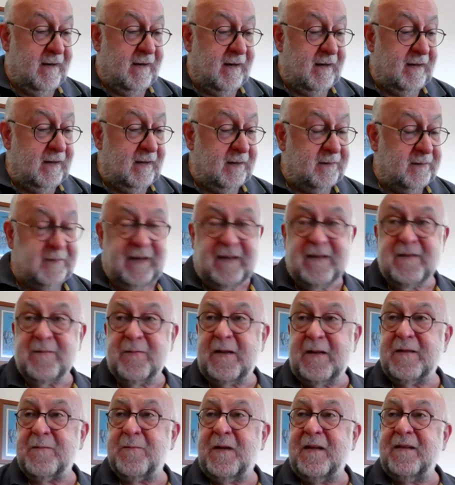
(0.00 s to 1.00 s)
I'd like to
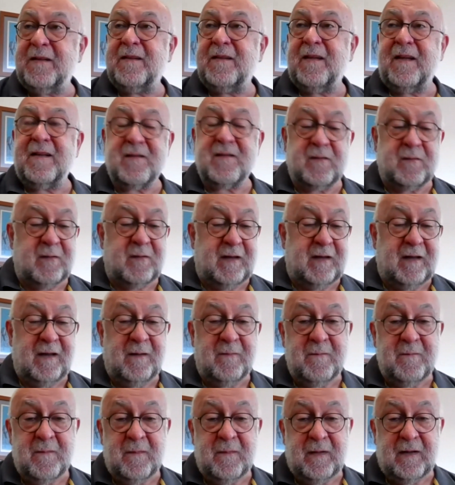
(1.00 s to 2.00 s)
express my thanks to
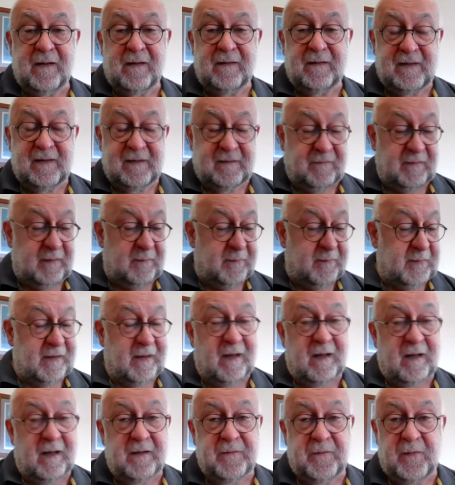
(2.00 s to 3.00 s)
him. This will be
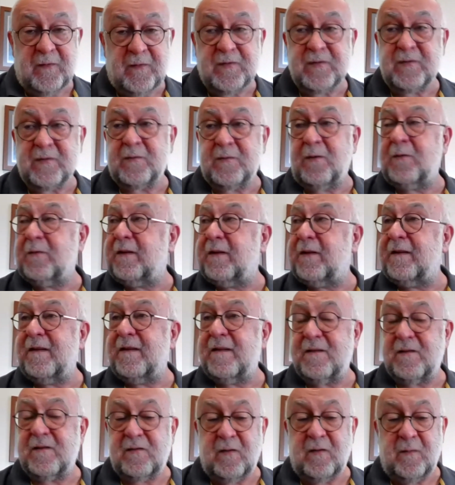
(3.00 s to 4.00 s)
our first talk in
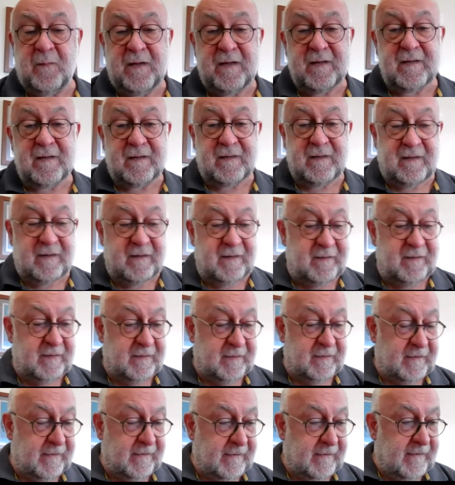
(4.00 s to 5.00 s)
this semester.
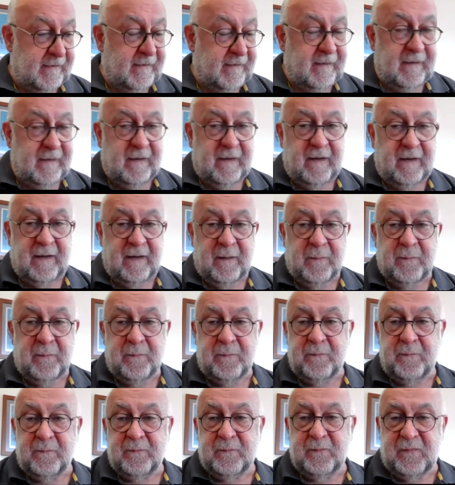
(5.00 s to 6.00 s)

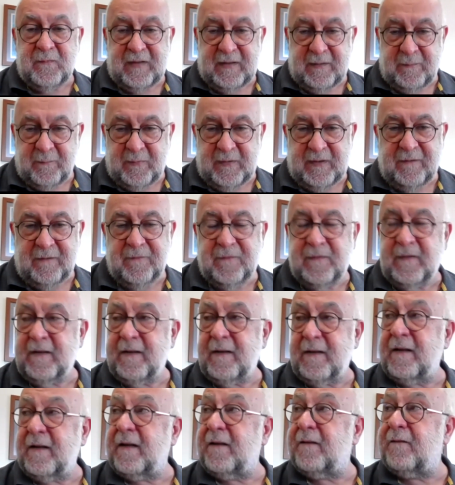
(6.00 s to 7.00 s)
Very
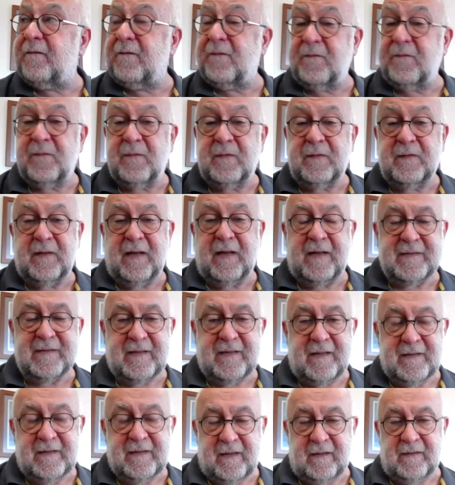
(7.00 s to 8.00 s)
briefly, as
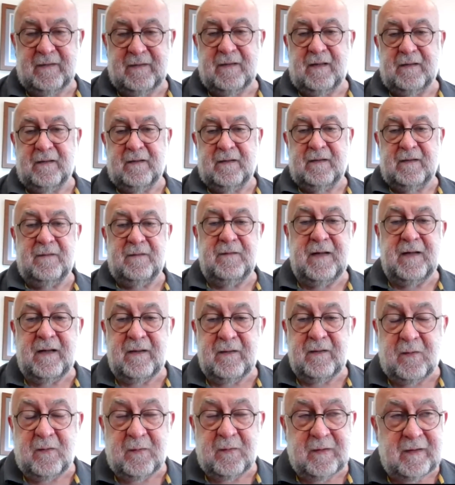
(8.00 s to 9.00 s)
I said, that we
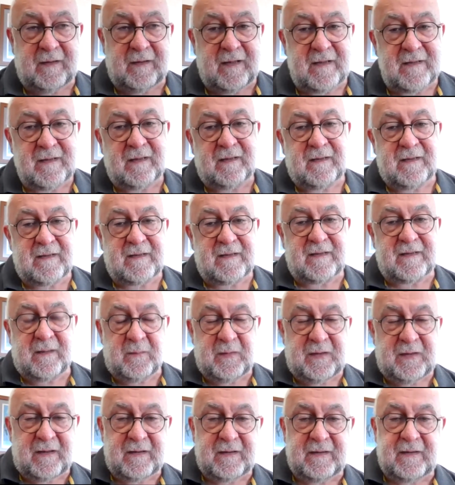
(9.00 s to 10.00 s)
are organizing this
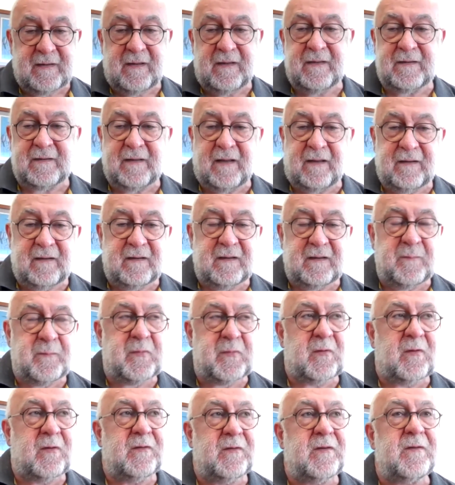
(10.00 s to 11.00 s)
seminar series under the
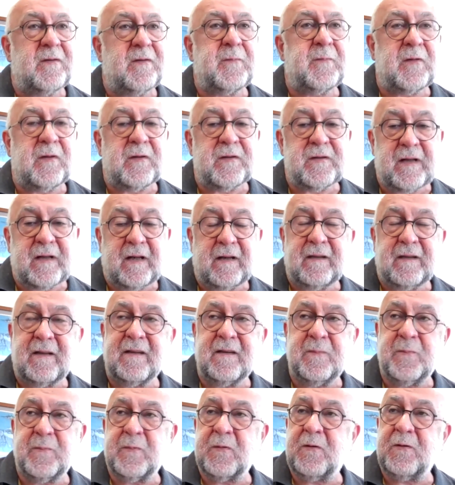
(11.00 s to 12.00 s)
broader project,
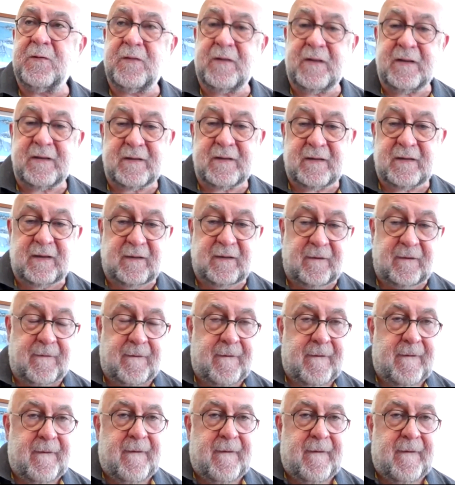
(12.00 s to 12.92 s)
and broader is a